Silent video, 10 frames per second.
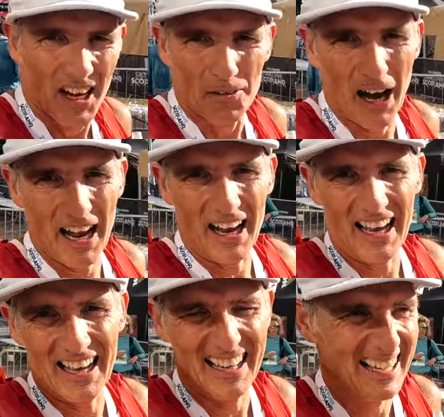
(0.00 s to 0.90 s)
More right. Ring of
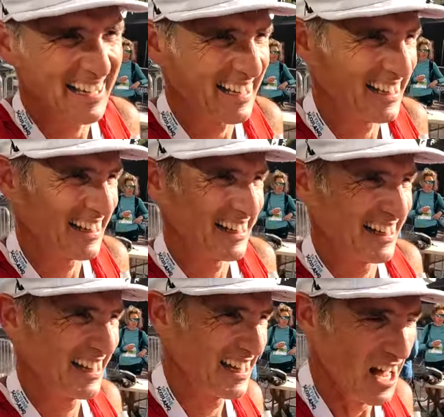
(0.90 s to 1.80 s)
Steallers coming in
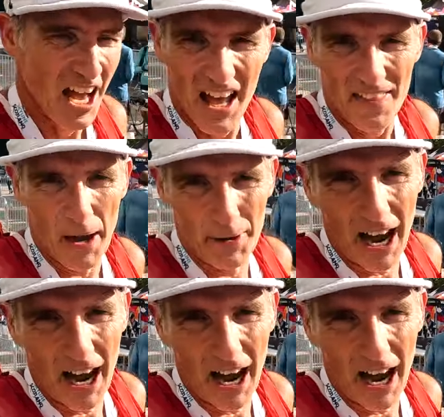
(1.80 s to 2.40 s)
here. There we,